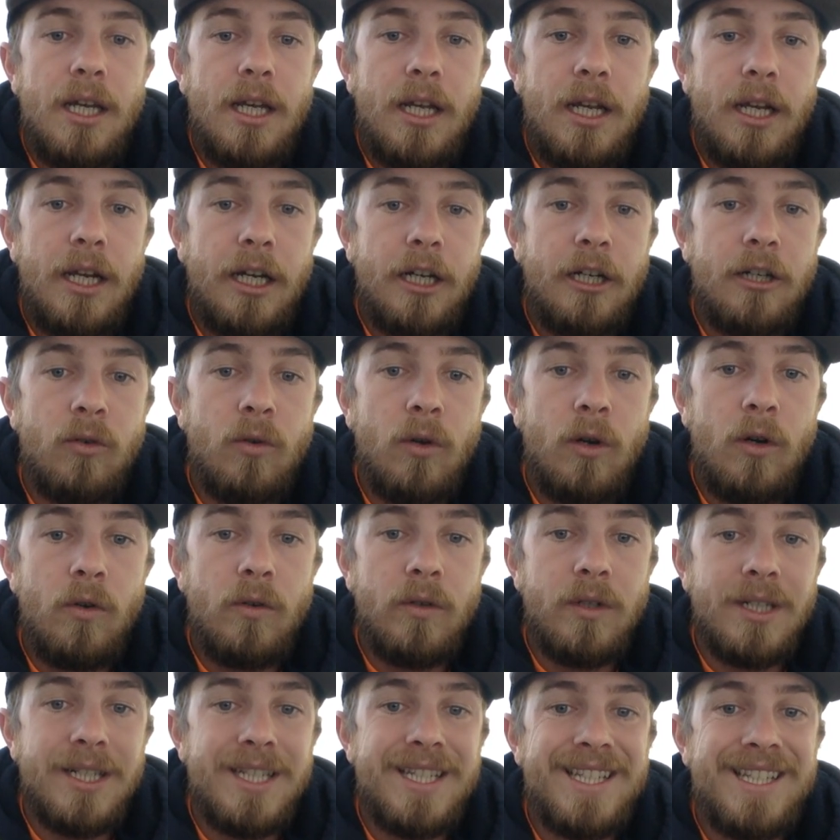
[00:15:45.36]
A,
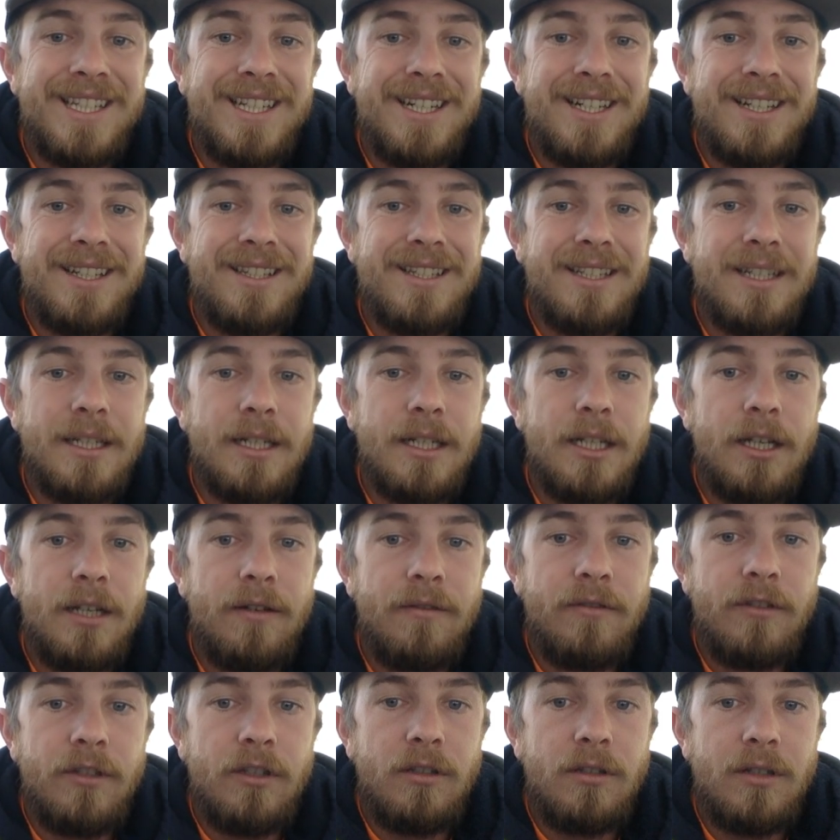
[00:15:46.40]
quote, citizen
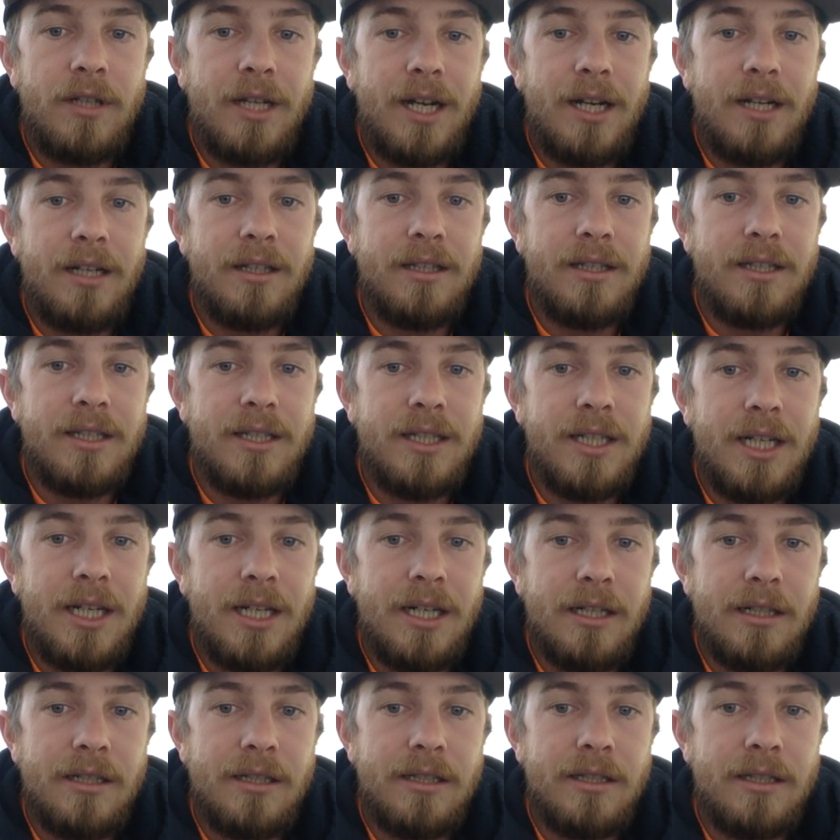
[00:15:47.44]
of the United
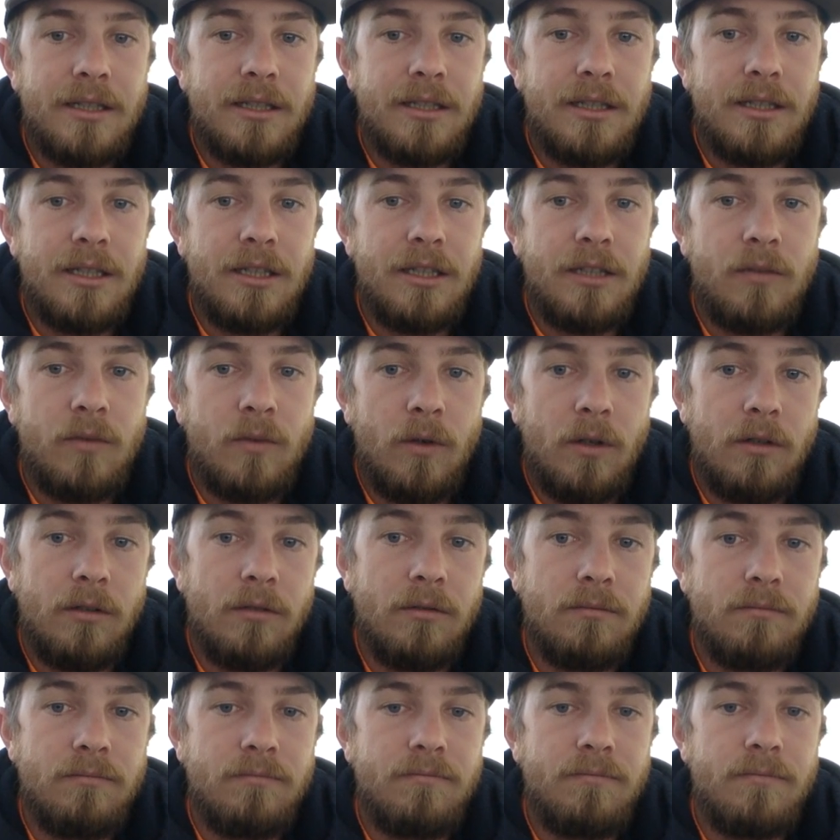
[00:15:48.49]
States, end
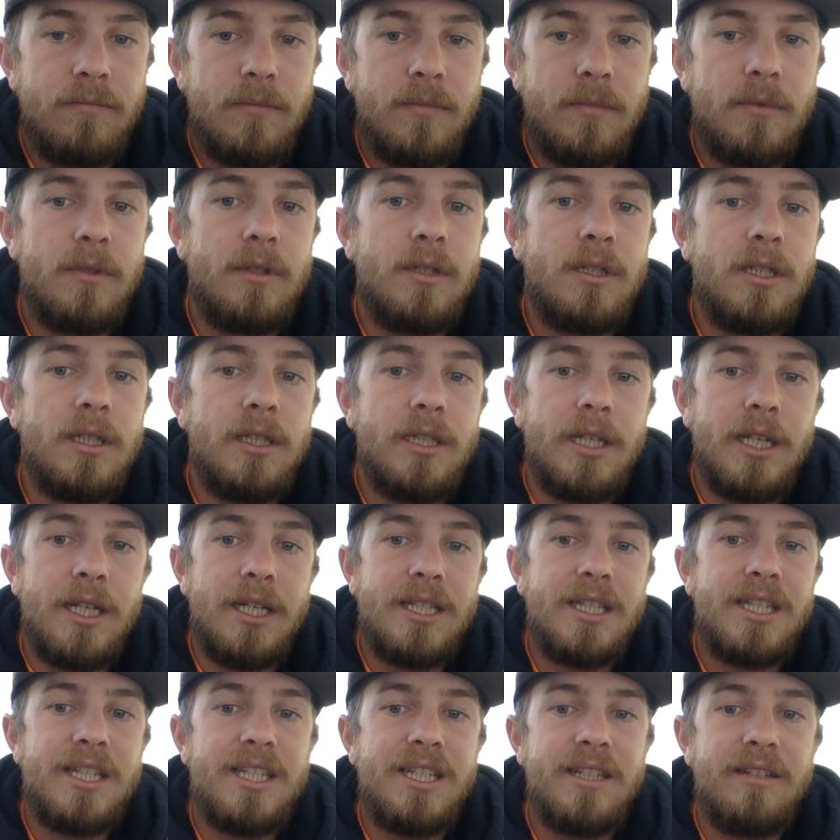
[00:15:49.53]
quote, is
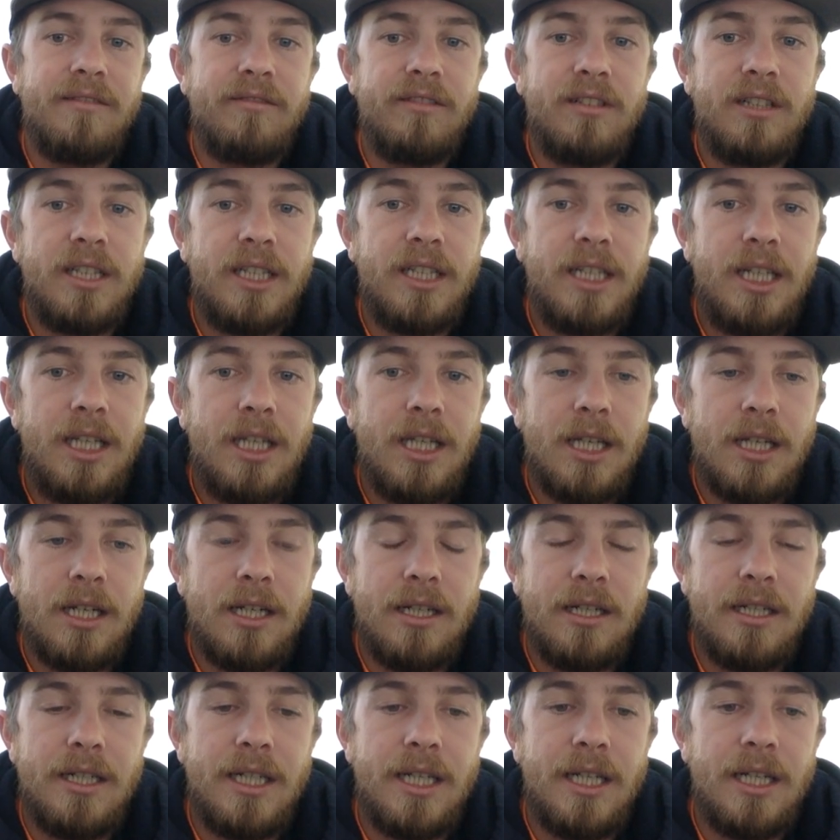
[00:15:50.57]
a civilly
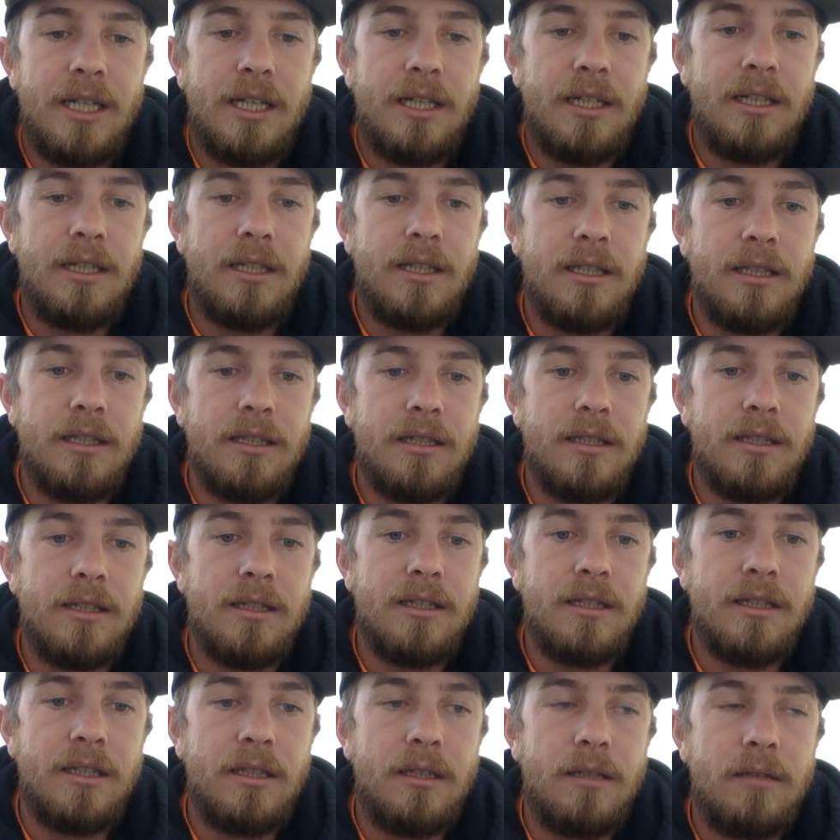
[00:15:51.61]
dead
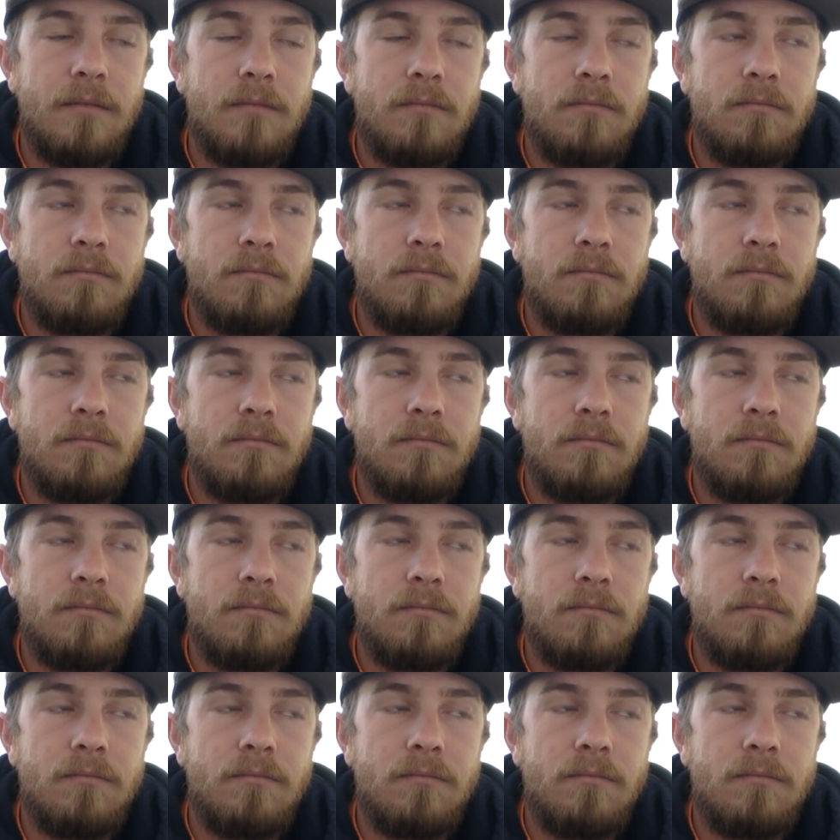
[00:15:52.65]
entity.